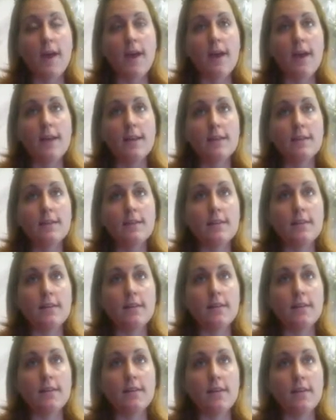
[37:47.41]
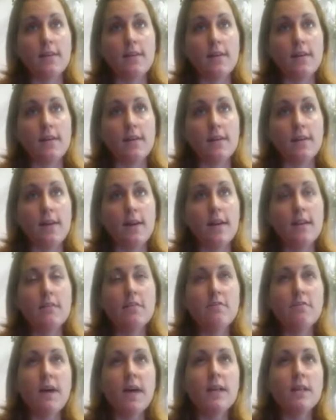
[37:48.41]
And
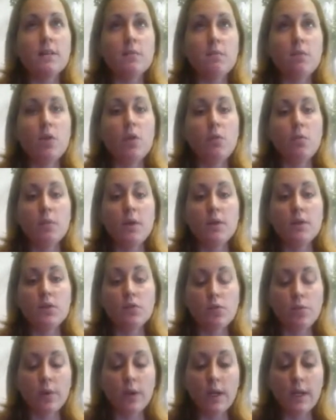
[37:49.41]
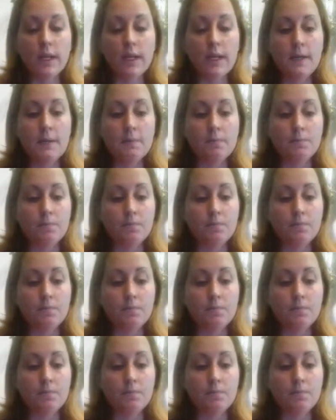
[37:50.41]
in that moment, really,